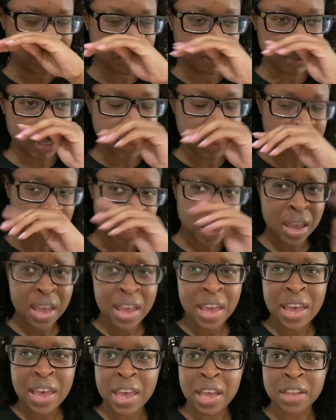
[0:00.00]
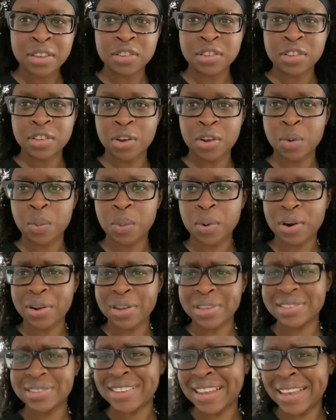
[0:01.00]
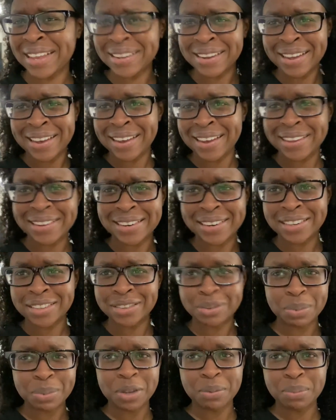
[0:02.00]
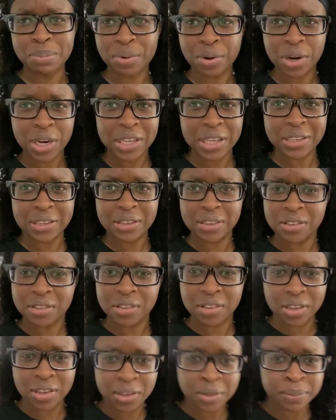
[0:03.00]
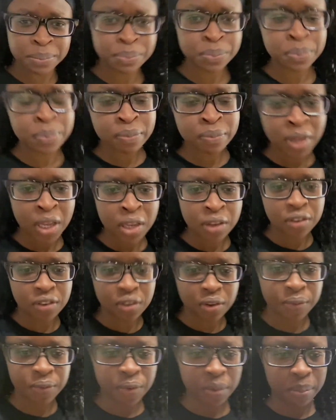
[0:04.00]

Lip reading: month. And so we're on day 9 and it's been pretty easy. So for